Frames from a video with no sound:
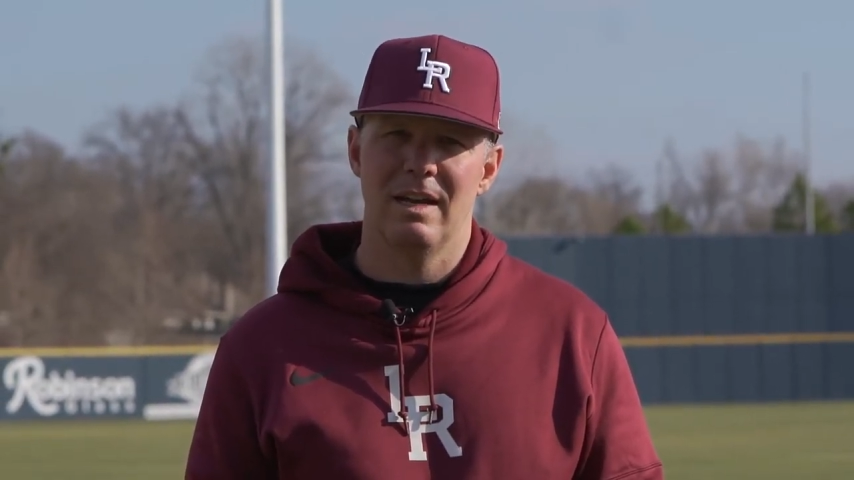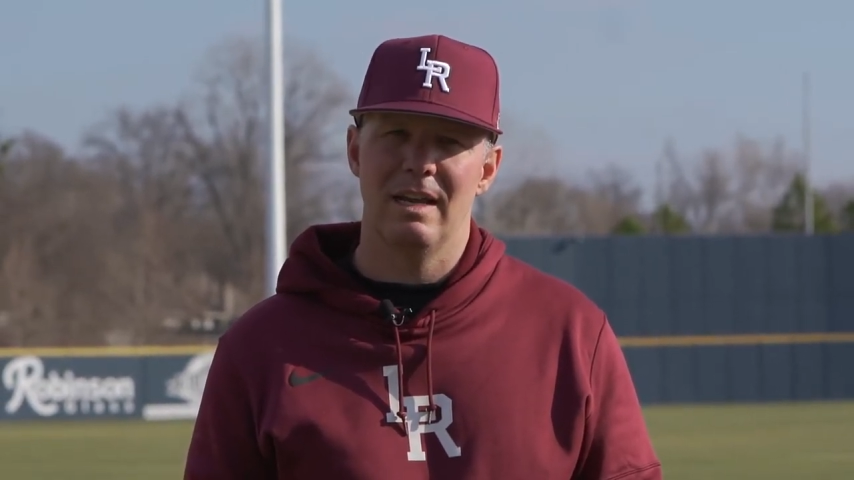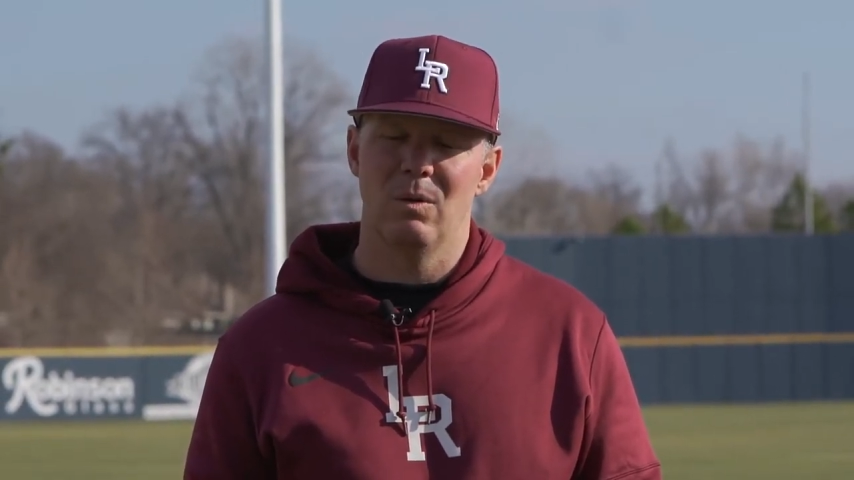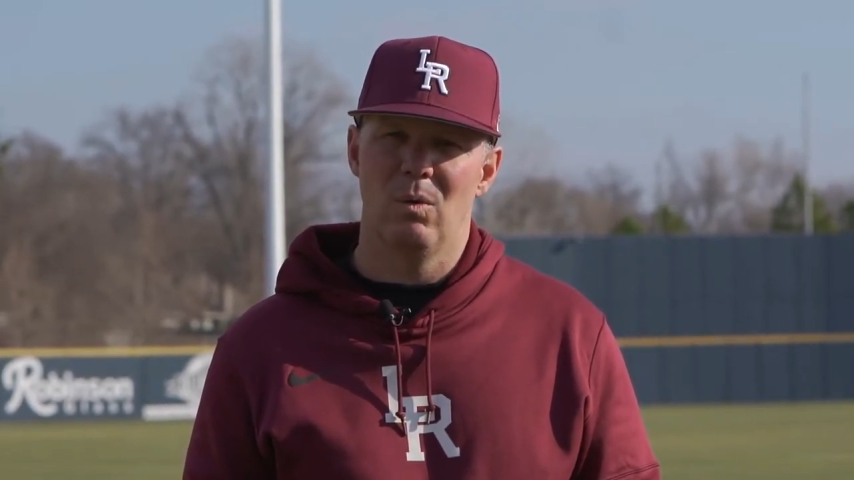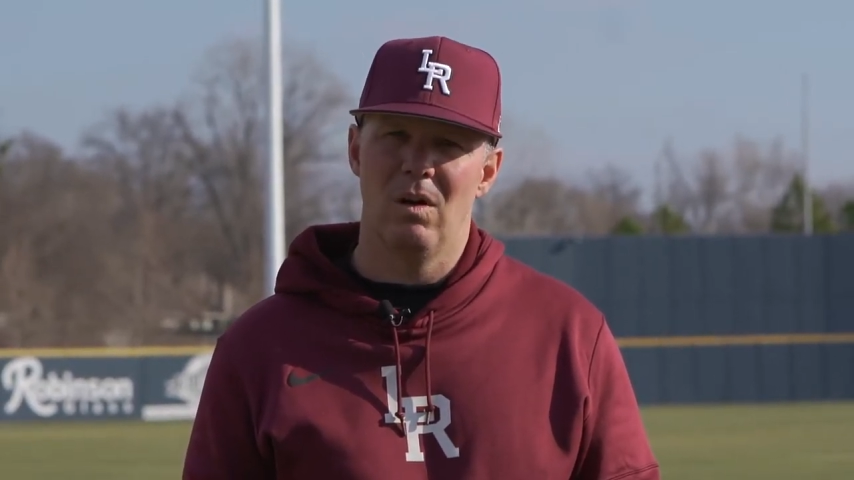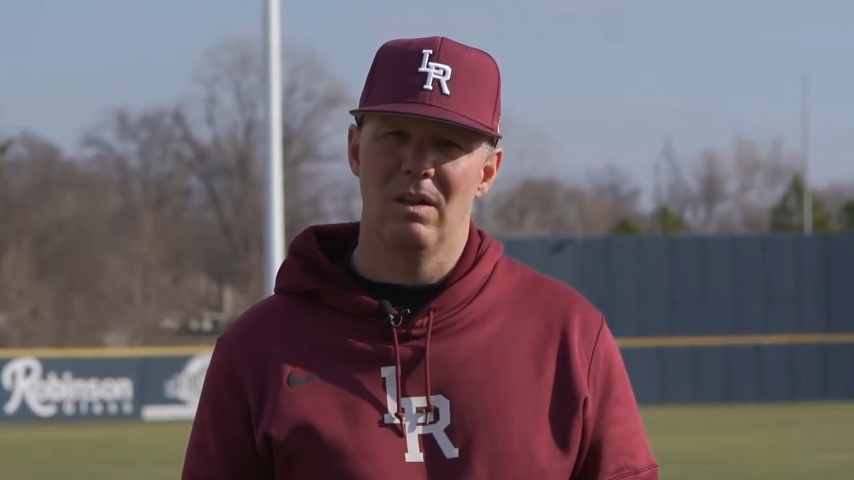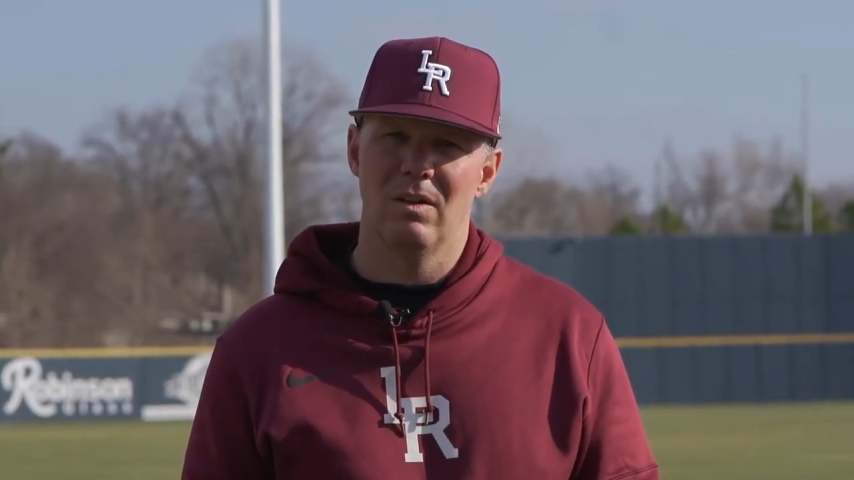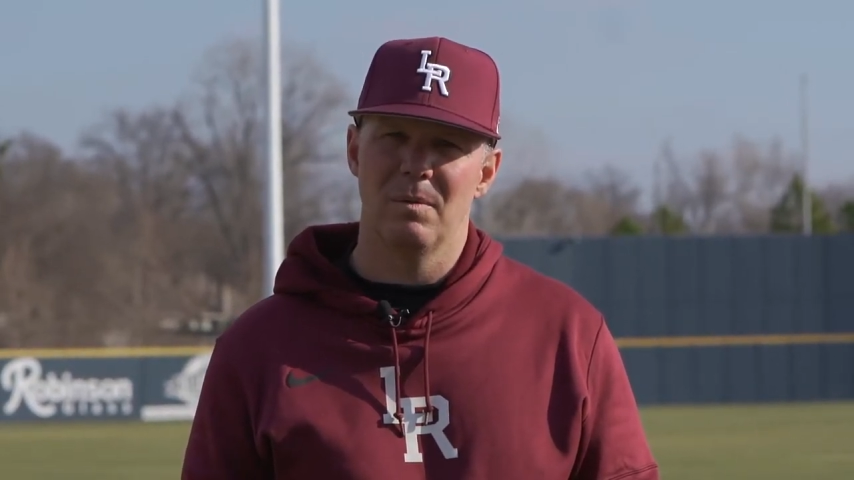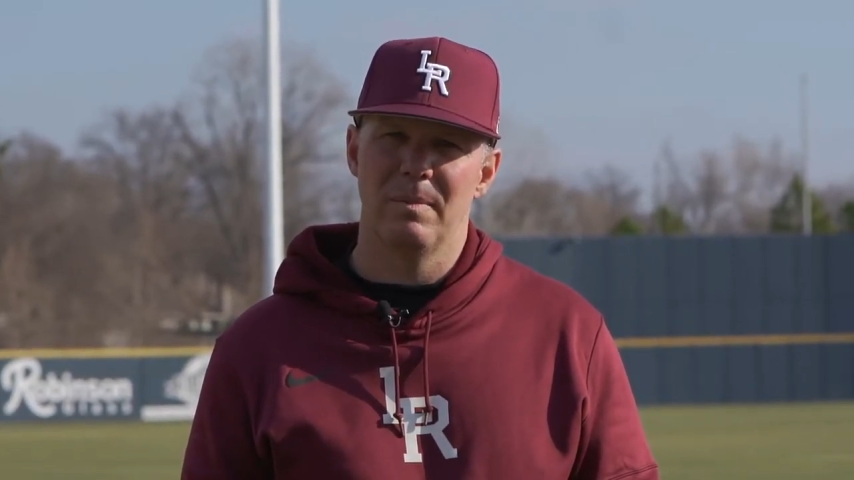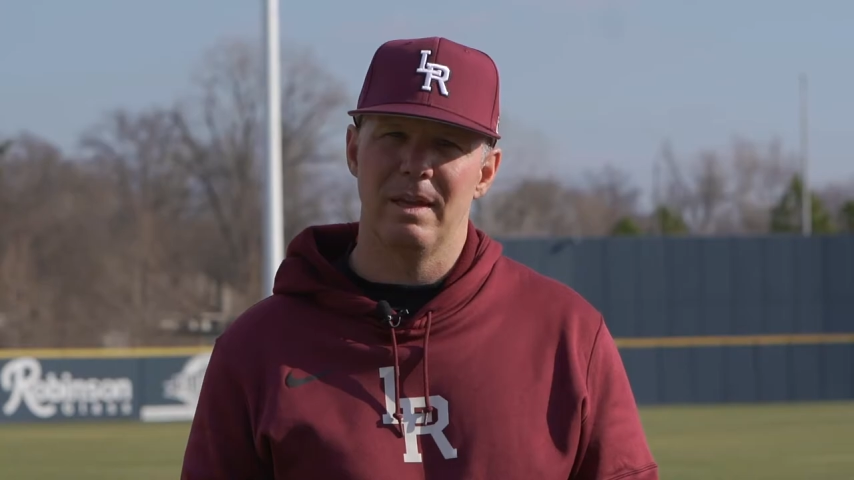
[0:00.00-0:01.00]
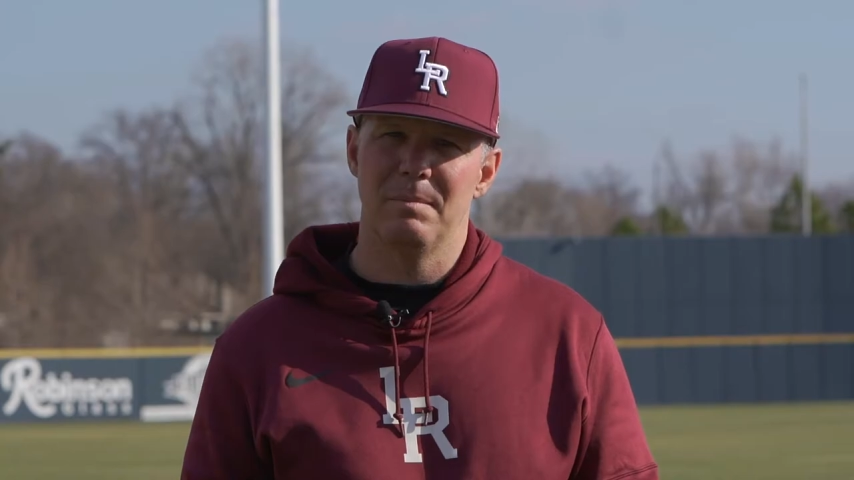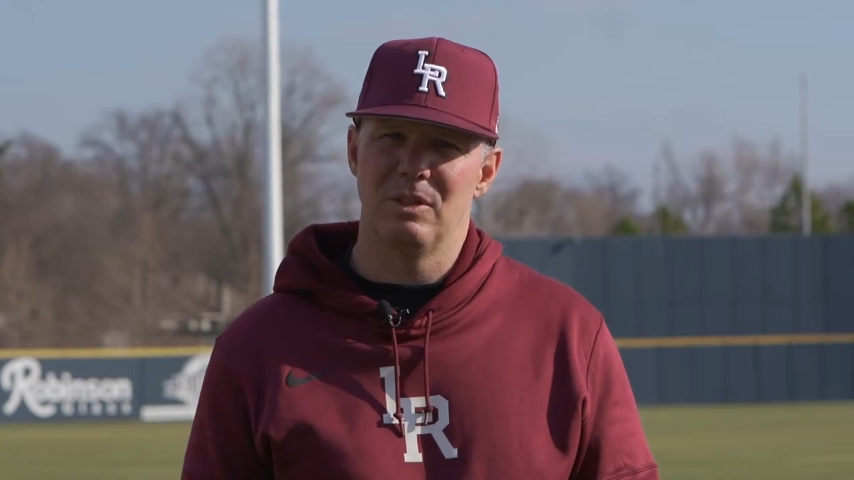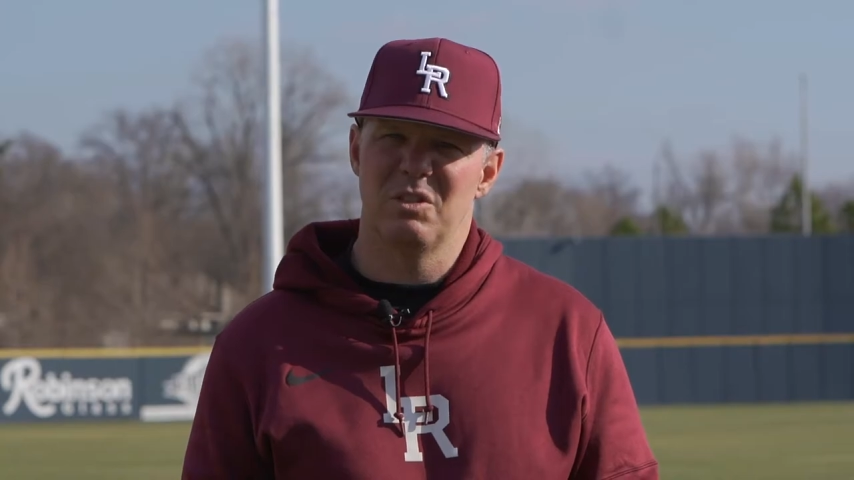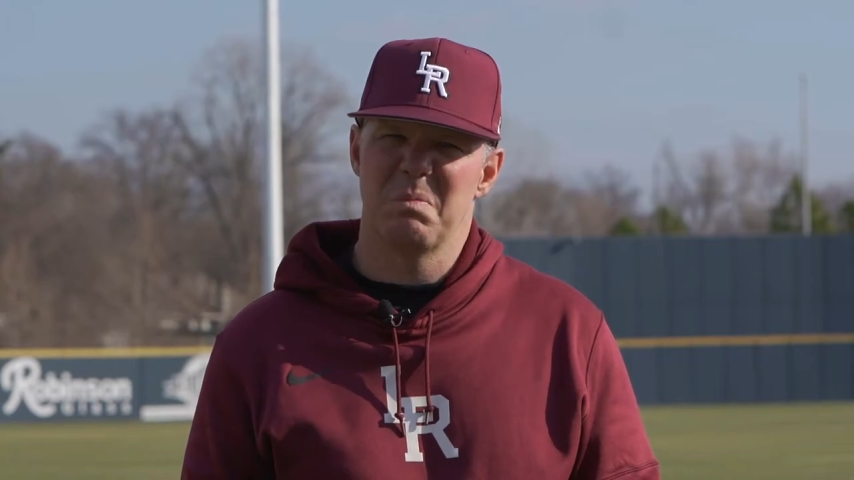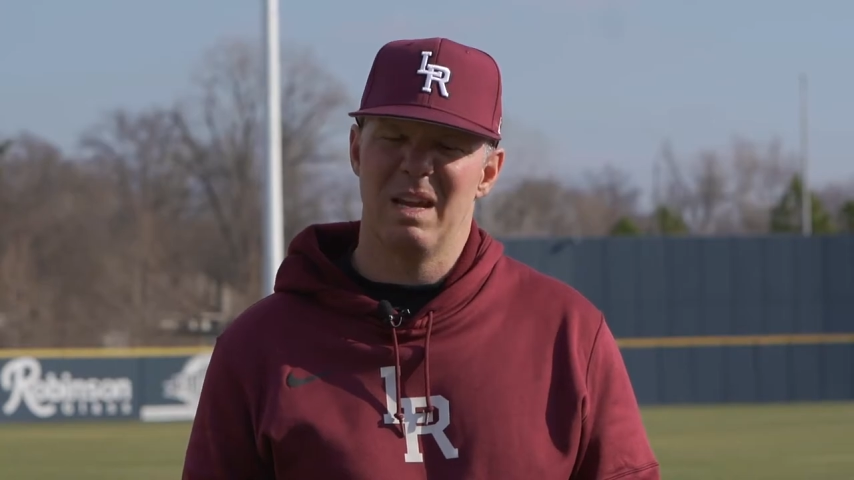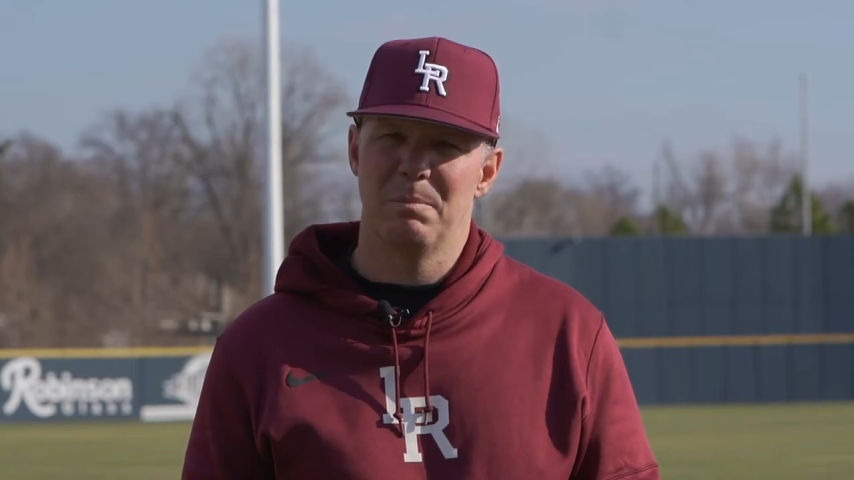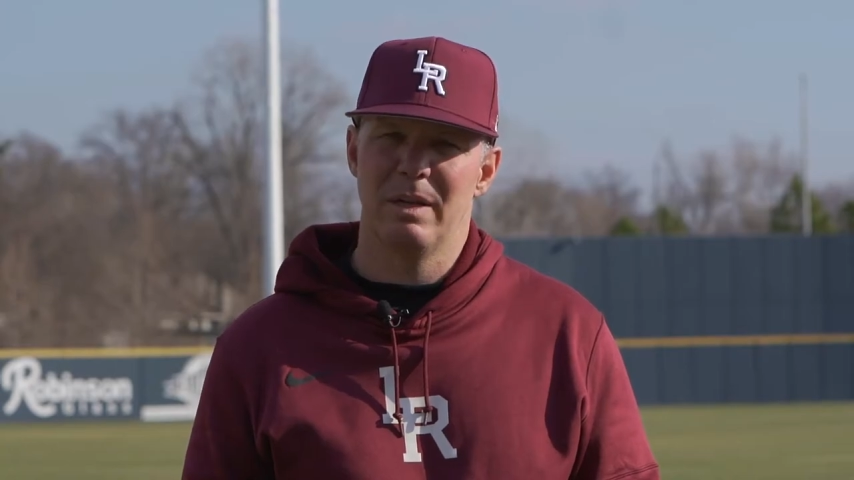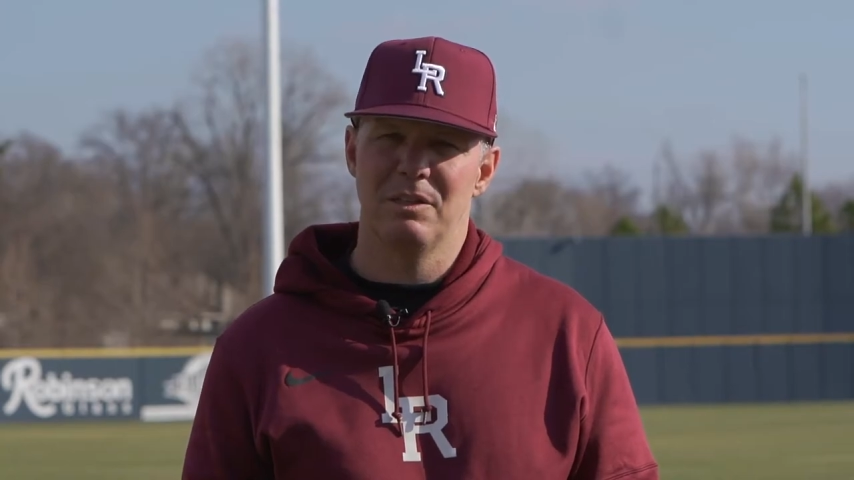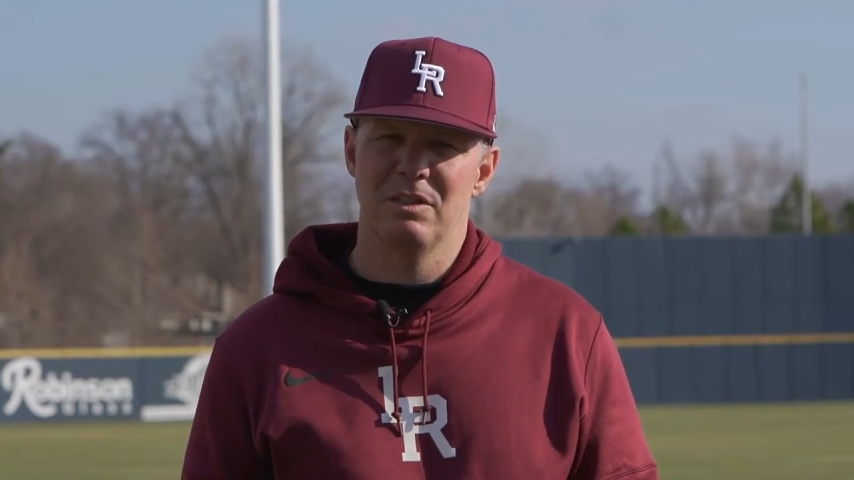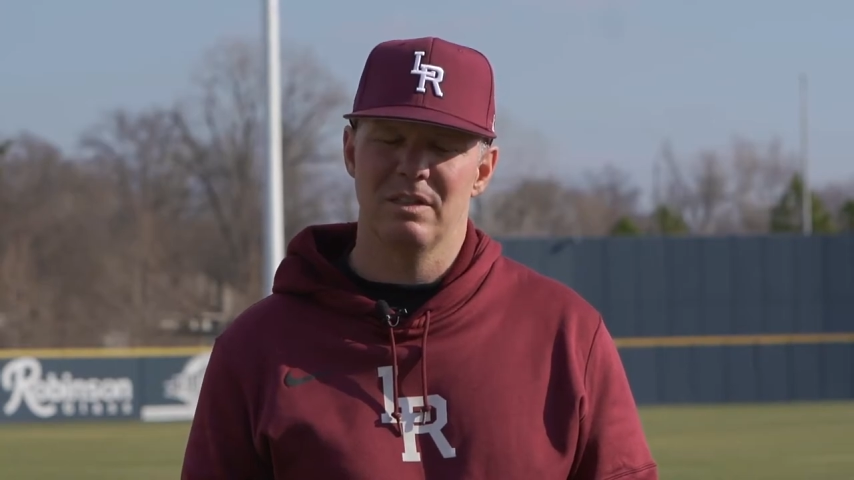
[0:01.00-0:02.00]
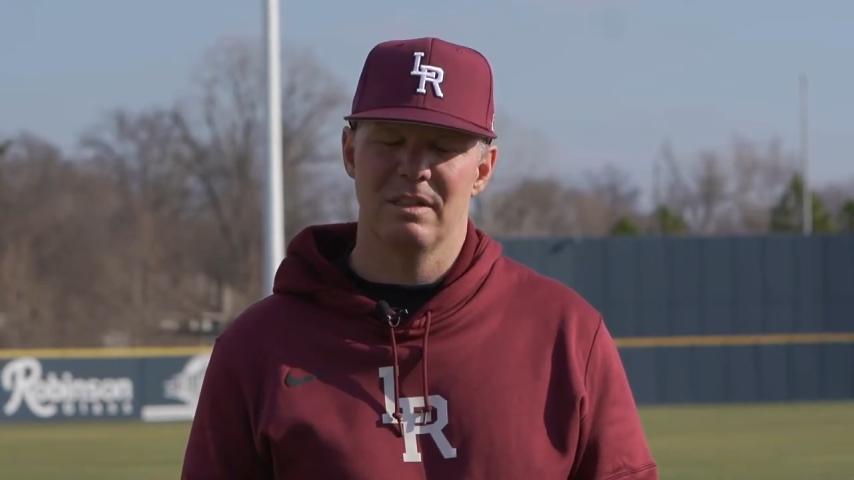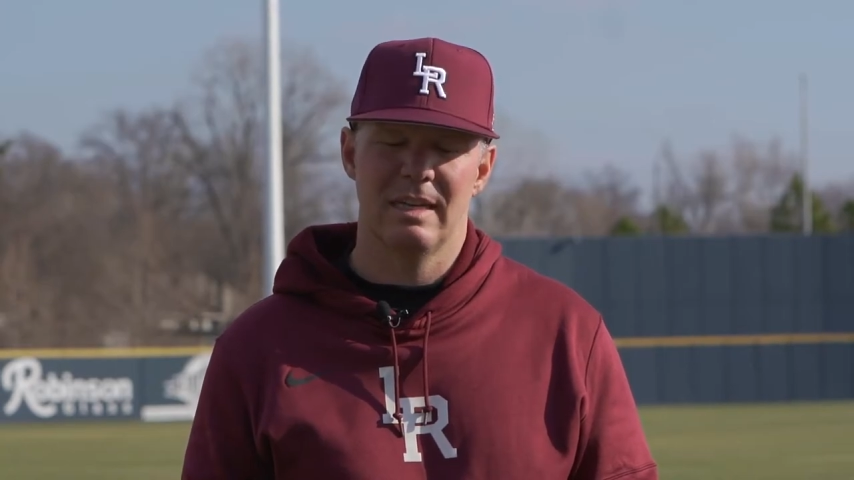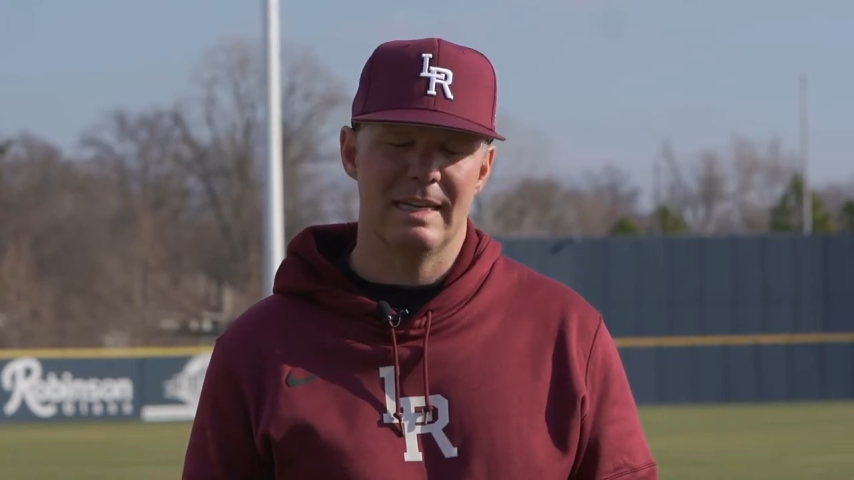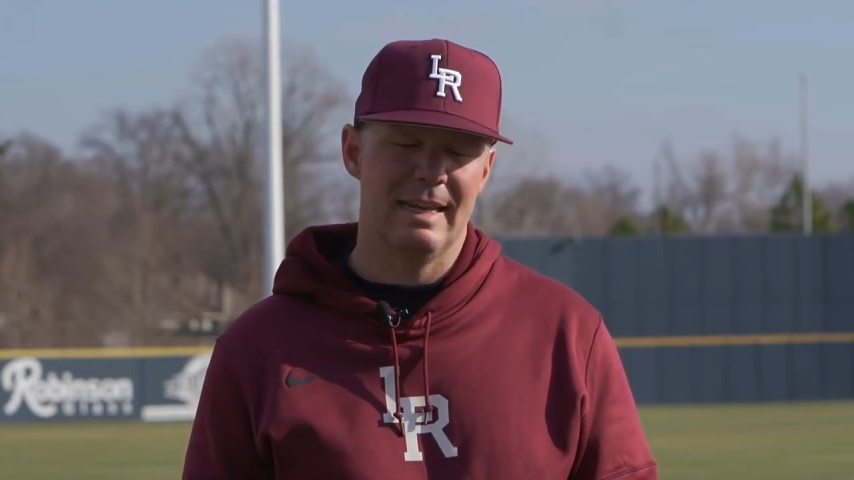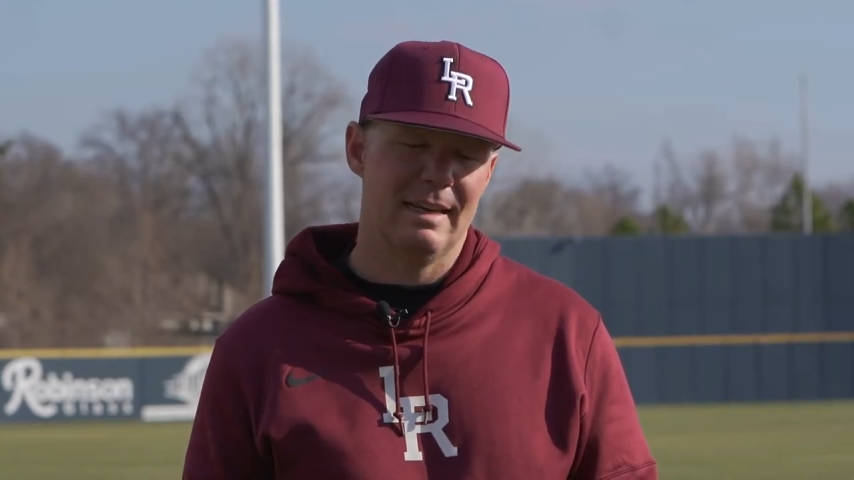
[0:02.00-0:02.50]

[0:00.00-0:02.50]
He hit a wall a little bit, but just made pitches and,